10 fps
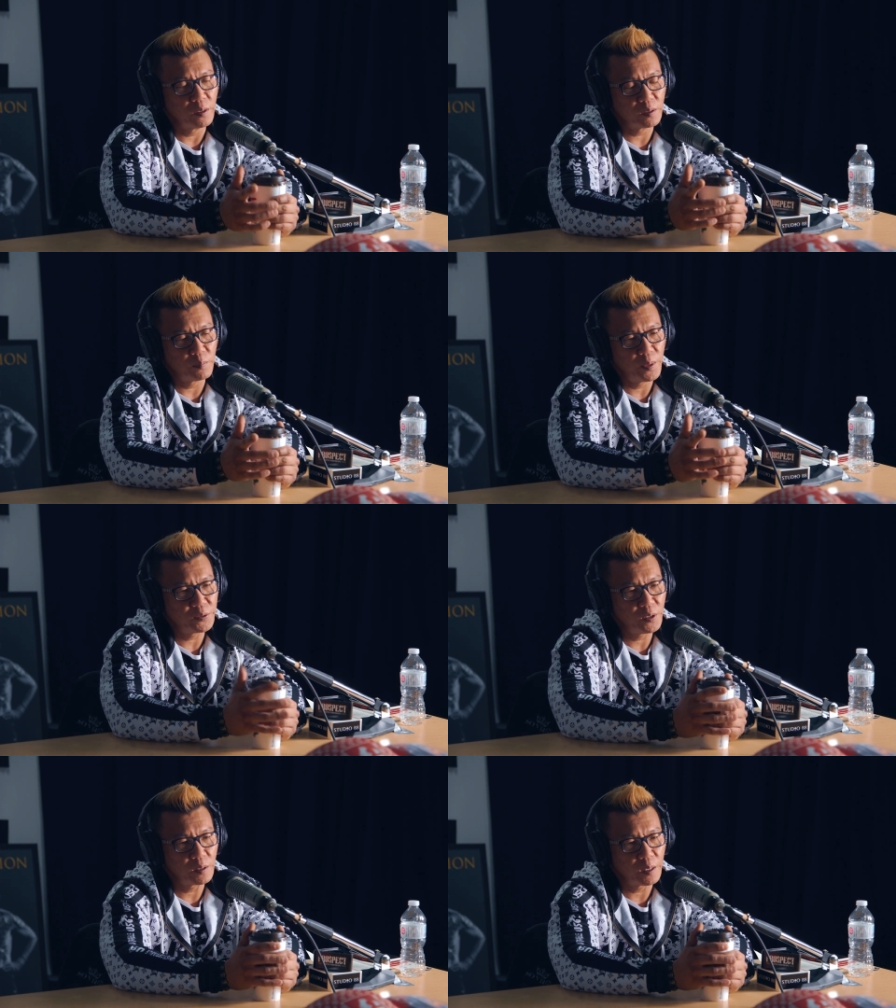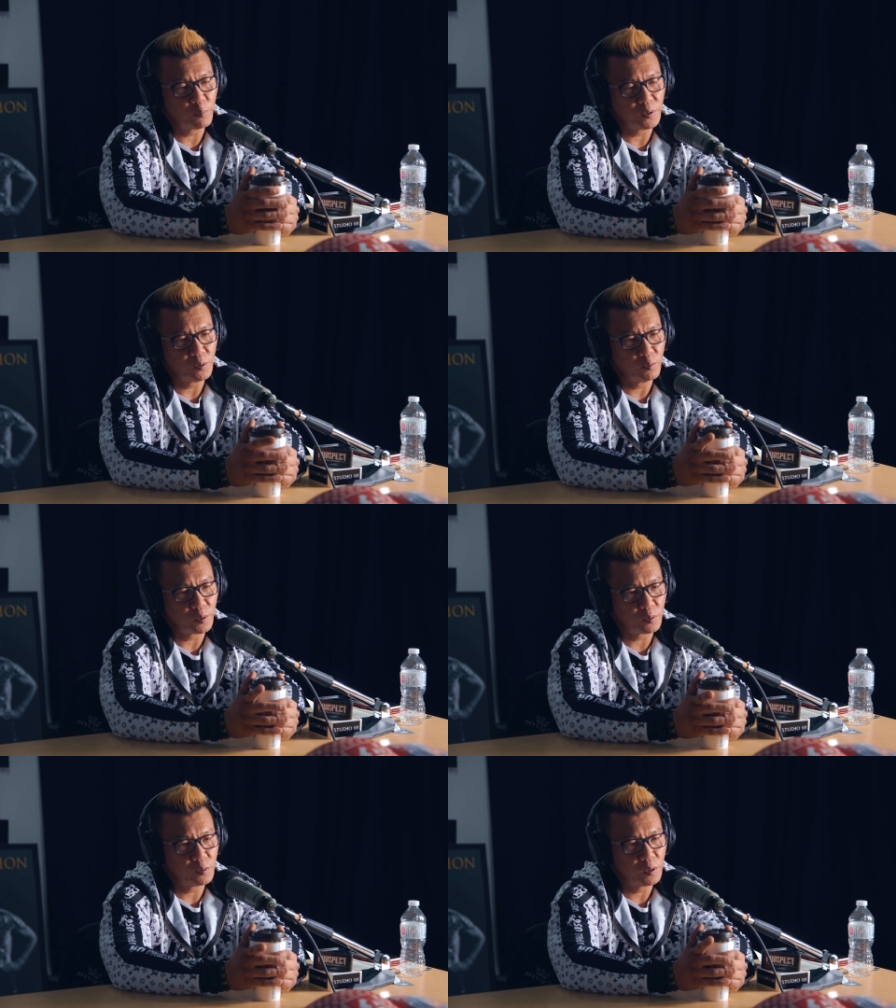Well, the best thing that we
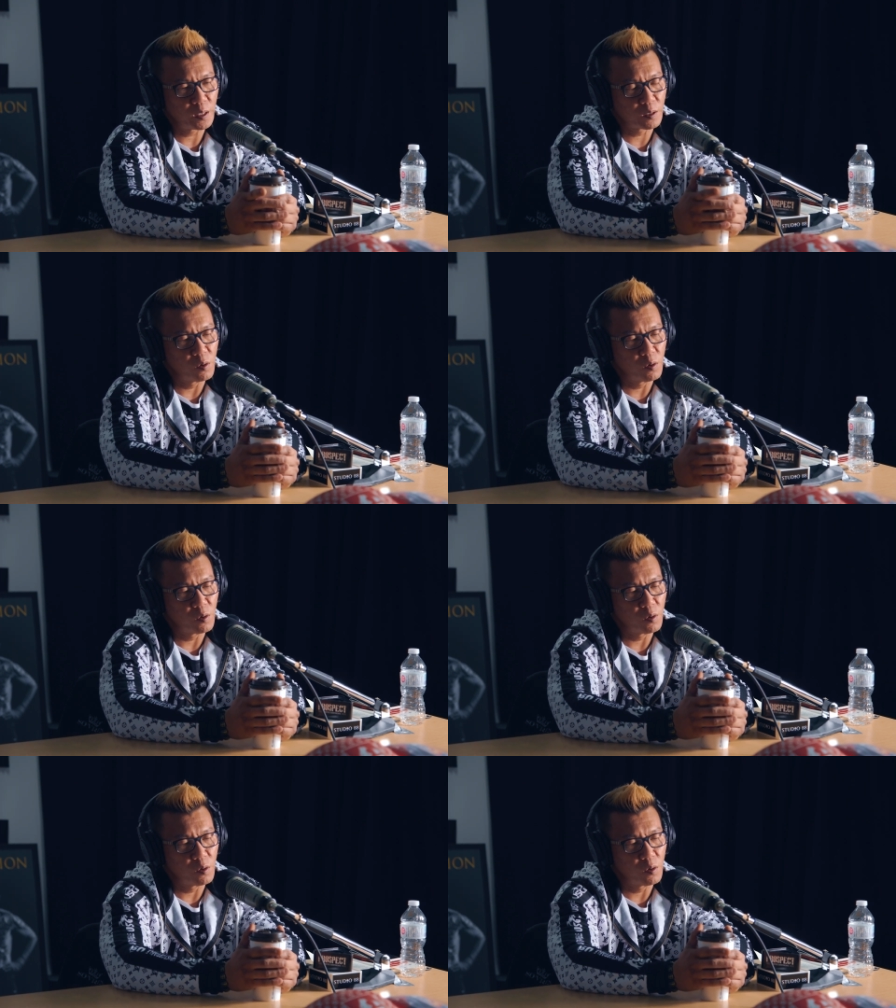do a lot of